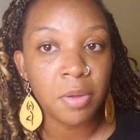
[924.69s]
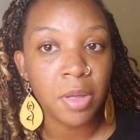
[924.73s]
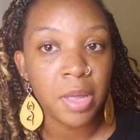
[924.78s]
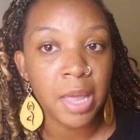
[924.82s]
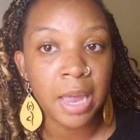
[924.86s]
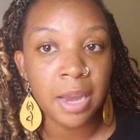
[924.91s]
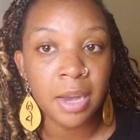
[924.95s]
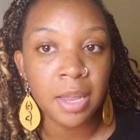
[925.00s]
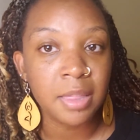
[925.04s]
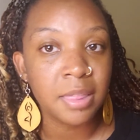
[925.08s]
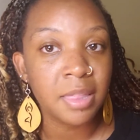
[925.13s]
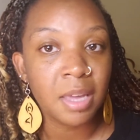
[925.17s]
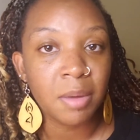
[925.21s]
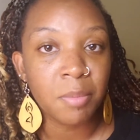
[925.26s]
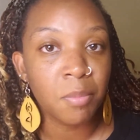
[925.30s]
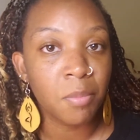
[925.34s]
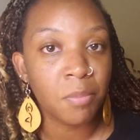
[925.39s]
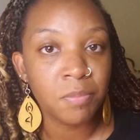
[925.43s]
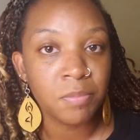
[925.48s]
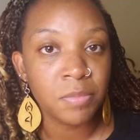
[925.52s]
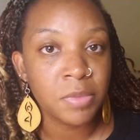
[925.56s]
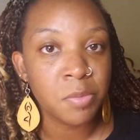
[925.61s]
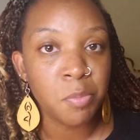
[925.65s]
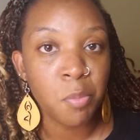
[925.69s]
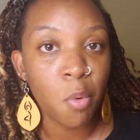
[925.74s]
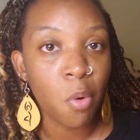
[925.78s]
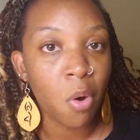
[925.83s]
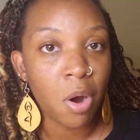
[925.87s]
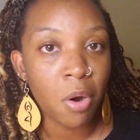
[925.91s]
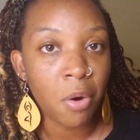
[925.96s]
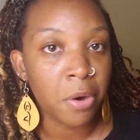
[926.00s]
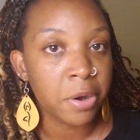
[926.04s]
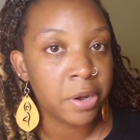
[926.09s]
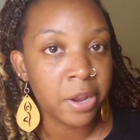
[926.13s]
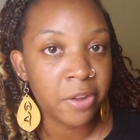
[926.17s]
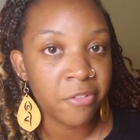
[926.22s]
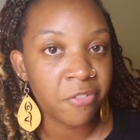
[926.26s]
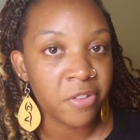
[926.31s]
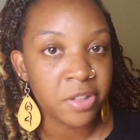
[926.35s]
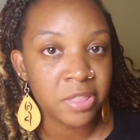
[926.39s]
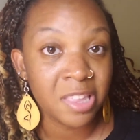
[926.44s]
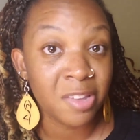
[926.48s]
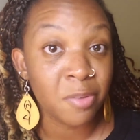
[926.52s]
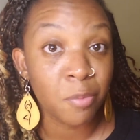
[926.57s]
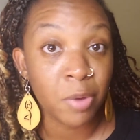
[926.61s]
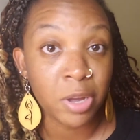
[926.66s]
anything more or
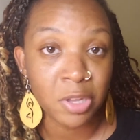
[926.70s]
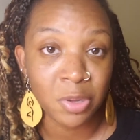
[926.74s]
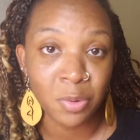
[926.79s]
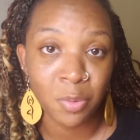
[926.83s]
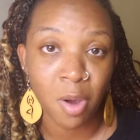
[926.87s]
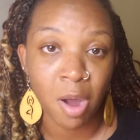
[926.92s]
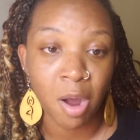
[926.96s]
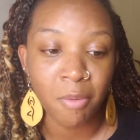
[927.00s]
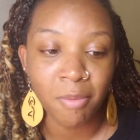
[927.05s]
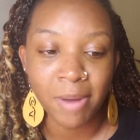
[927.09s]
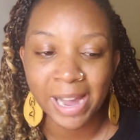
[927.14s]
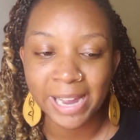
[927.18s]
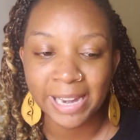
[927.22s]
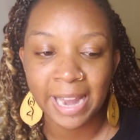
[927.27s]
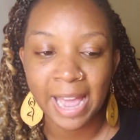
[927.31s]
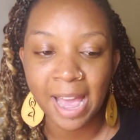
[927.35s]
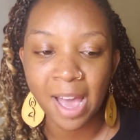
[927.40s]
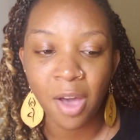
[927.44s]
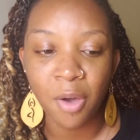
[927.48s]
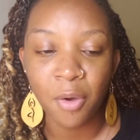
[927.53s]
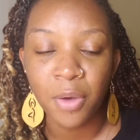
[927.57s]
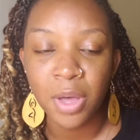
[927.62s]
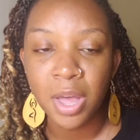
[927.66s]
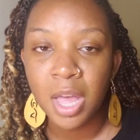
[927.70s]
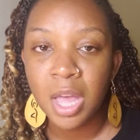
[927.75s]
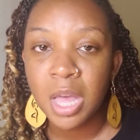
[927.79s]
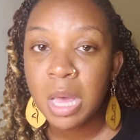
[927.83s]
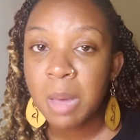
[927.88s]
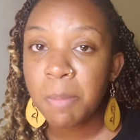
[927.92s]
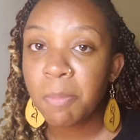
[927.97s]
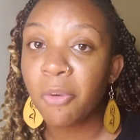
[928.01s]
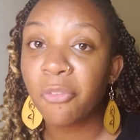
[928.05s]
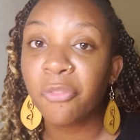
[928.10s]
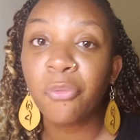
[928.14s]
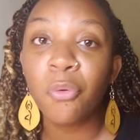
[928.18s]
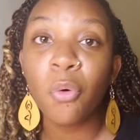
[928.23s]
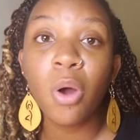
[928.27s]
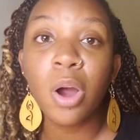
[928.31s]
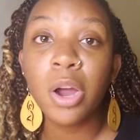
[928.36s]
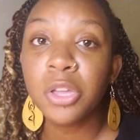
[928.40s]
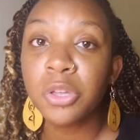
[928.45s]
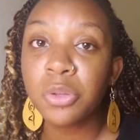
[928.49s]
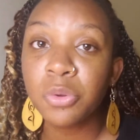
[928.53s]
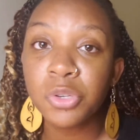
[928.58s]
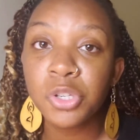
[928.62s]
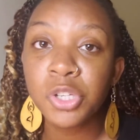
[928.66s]
different than what you are right now before
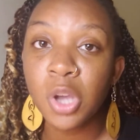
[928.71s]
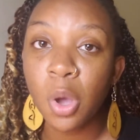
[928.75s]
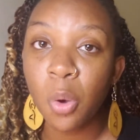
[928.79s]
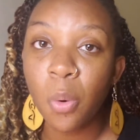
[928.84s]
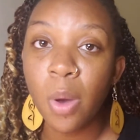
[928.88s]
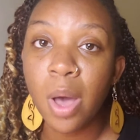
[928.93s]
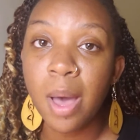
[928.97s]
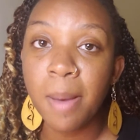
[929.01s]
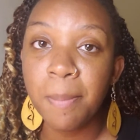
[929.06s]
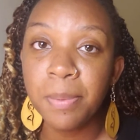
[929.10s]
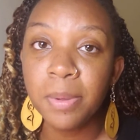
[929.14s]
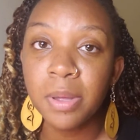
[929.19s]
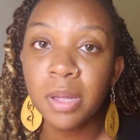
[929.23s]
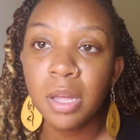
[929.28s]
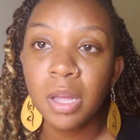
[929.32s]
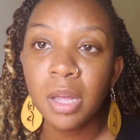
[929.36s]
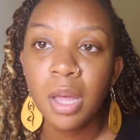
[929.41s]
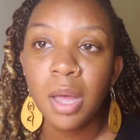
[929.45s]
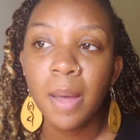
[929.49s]
you show up.